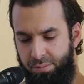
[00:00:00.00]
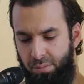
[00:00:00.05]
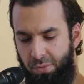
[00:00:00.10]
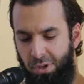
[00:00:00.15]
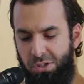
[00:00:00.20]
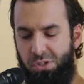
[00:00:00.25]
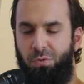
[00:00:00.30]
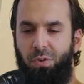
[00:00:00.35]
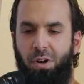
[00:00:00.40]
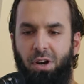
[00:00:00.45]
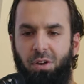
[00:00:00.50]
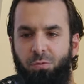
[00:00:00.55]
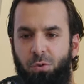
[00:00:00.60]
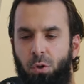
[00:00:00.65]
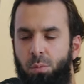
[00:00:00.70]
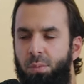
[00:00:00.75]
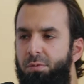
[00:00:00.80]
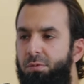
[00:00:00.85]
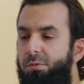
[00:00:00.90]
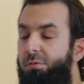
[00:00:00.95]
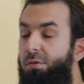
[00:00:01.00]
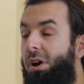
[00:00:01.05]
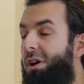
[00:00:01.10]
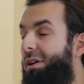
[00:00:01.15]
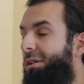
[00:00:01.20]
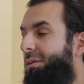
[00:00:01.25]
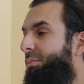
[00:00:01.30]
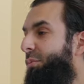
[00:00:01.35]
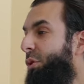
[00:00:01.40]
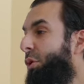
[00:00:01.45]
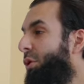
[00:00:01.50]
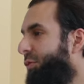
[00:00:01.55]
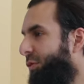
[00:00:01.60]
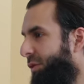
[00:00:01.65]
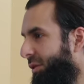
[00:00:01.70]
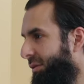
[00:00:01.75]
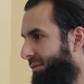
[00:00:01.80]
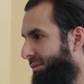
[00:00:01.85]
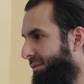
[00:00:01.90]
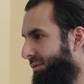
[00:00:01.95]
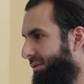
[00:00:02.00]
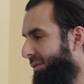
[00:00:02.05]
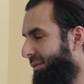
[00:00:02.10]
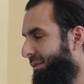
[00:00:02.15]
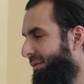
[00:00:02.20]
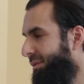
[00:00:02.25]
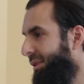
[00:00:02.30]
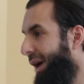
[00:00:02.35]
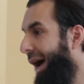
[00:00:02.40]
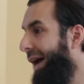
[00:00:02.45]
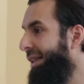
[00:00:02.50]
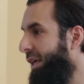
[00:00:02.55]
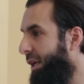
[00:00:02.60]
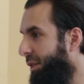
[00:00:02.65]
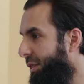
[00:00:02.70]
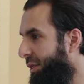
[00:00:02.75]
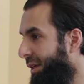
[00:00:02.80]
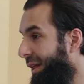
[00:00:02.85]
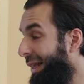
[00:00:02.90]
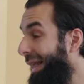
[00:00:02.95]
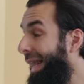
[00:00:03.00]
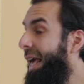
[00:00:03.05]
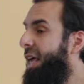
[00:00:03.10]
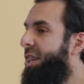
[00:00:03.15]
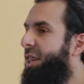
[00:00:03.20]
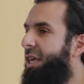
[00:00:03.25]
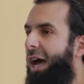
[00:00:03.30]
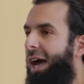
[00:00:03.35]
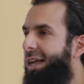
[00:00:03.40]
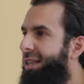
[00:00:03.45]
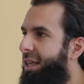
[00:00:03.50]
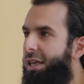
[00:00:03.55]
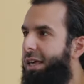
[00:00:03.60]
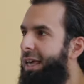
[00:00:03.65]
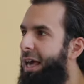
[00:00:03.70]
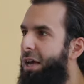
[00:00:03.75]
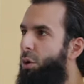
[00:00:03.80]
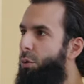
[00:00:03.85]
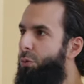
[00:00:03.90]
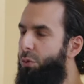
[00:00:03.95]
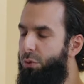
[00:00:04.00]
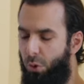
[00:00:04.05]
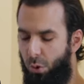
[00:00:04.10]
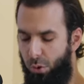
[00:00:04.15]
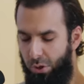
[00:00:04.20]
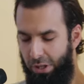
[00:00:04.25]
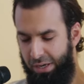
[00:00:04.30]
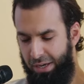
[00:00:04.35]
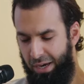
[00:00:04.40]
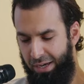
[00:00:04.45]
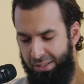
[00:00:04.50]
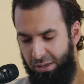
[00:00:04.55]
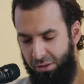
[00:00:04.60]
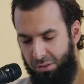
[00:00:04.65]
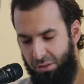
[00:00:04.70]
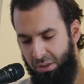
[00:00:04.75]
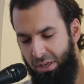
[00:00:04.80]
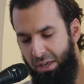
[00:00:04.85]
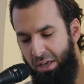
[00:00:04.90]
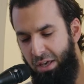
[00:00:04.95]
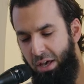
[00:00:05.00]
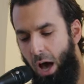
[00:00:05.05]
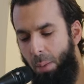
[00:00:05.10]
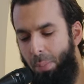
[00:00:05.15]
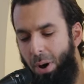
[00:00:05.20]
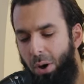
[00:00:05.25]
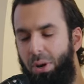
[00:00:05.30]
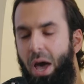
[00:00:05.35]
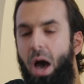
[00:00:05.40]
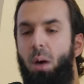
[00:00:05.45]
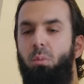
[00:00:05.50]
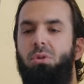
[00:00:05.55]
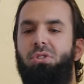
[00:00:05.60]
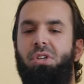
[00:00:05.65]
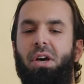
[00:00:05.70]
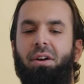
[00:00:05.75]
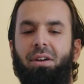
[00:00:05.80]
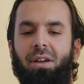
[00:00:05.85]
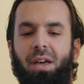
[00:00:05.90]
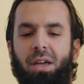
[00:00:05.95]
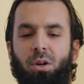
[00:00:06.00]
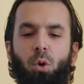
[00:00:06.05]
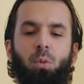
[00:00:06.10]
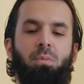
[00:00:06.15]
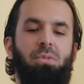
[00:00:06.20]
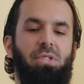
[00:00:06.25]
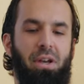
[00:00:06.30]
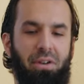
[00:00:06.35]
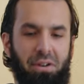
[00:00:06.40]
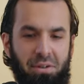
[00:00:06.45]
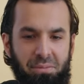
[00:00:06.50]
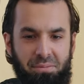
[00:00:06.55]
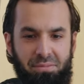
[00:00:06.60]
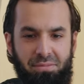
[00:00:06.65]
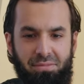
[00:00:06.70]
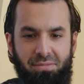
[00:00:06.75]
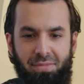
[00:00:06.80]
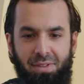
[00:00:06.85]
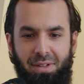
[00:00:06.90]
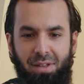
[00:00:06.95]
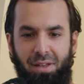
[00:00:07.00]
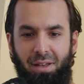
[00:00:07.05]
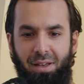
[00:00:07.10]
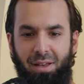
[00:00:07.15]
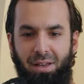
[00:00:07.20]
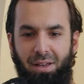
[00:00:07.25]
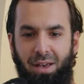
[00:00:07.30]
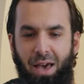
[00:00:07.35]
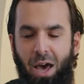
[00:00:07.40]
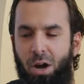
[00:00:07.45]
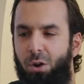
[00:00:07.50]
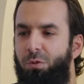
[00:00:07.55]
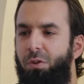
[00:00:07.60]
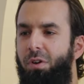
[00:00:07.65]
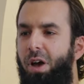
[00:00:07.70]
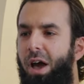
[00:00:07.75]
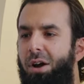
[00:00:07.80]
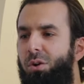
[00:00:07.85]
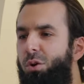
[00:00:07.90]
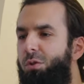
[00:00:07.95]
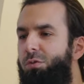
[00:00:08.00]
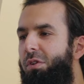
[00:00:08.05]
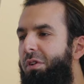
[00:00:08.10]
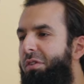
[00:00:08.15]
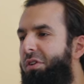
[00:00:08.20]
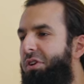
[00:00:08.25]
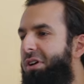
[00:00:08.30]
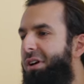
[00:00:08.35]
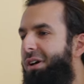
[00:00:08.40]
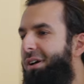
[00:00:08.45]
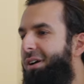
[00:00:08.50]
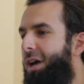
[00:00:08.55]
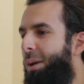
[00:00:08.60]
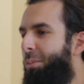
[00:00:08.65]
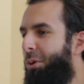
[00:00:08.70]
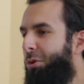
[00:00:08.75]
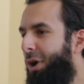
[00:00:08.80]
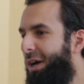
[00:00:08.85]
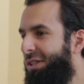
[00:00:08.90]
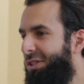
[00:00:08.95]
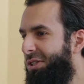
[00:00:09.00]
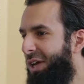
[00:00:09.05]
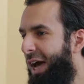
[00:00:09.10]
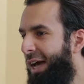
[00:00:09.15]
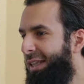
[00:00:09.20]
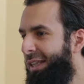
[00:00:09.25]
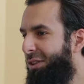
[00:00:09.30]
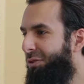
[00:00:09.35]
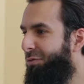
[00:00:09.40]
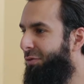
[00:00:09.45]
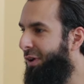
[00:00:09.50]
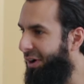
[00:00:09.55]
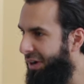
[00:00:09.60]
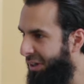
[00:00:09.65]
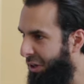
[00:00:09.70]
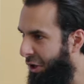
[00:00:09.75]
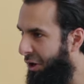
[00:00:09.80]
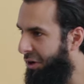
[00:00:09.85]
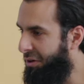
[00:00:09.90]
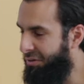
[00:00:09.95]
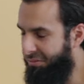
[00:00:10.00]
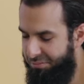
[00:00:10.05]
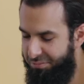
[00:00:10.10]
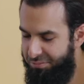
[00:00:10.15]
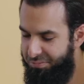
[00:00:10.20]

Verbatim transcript: There's a very, few, very beautiful hadith, lengthy hadith, I can't go through the whole hadith, about Abu Zara and Um Zara. I don't, know if you, I don't know if you've ever come across this hadith, very long,